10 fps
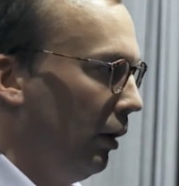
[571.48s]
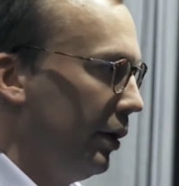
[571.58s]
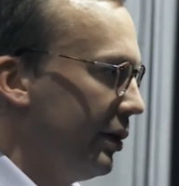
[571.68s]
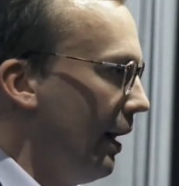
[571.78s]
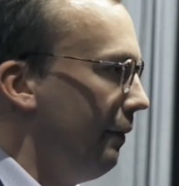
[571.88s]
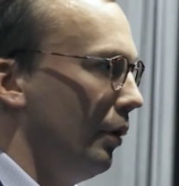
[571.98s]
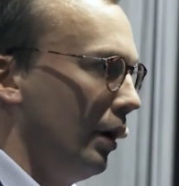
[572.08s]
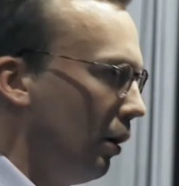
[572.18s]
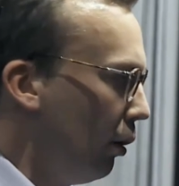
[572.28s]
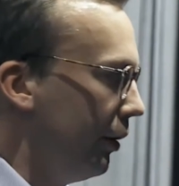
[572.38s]
Middle East,
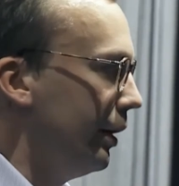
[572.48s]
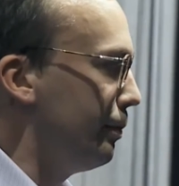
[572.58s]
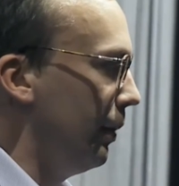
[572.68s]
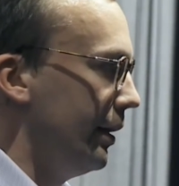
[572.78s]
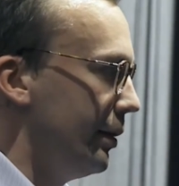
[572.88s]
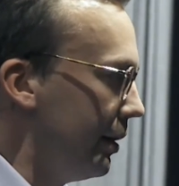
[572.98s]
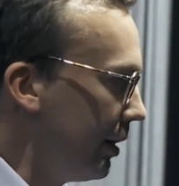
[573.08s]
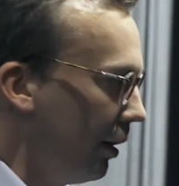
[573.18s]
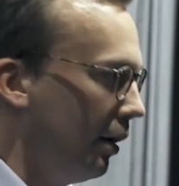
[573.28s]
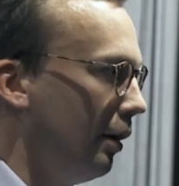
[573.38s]
Africa. All these
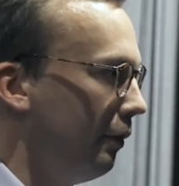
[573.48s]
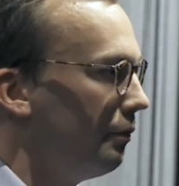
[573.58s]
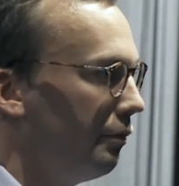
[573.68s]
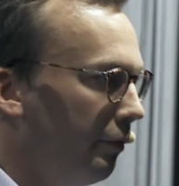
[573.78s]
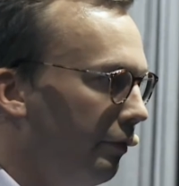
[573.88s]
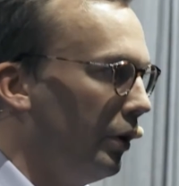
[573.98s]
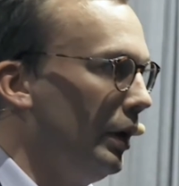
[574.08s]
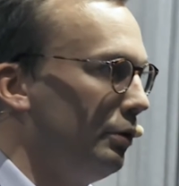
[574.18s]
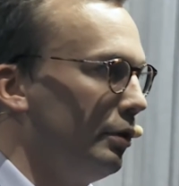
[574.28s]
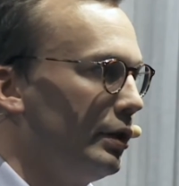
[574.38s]
places are kind of
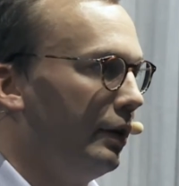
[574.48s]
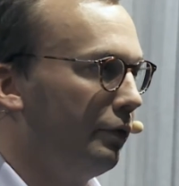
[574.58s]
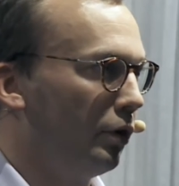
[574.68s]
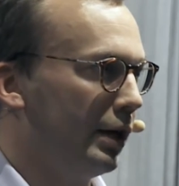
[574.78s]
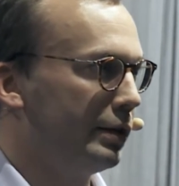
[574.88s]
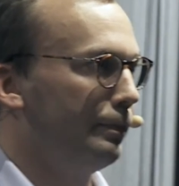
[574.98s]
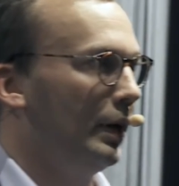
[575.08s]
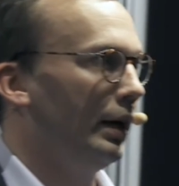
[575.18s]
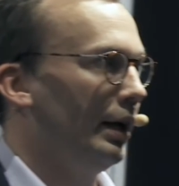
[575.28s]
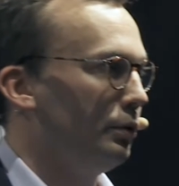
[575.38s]
very interesting for
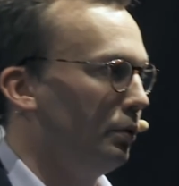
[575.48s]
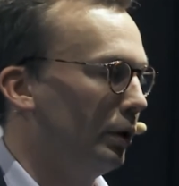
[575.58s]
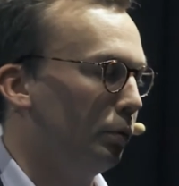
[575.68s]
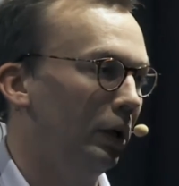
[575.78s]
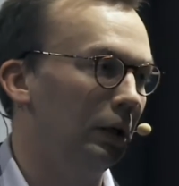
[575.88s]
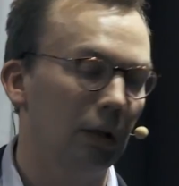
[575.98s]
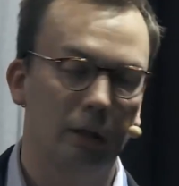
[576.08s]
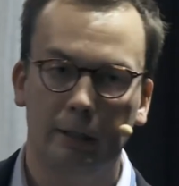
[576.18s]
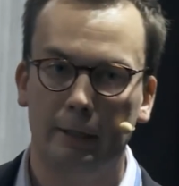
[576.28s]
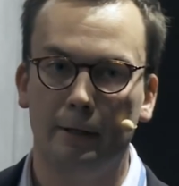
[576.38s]
us, and that's what
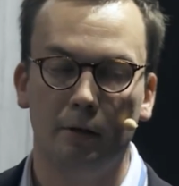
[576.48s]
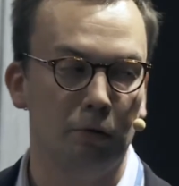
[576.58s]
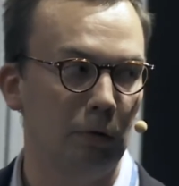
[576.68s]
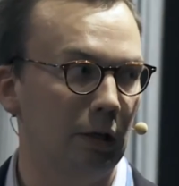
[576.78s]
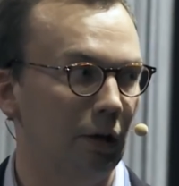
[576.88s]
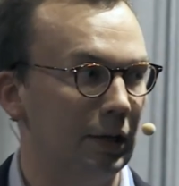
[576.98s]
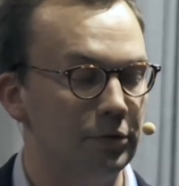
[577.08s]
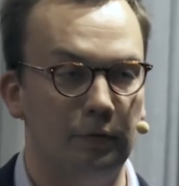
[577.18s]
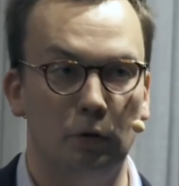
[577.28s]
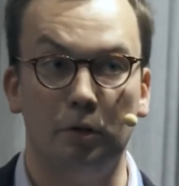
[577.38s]
we'll uh, do in the
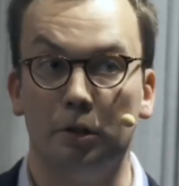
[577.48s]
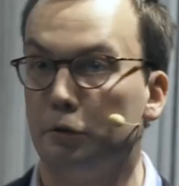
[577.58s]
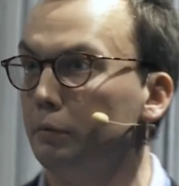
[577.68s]
next few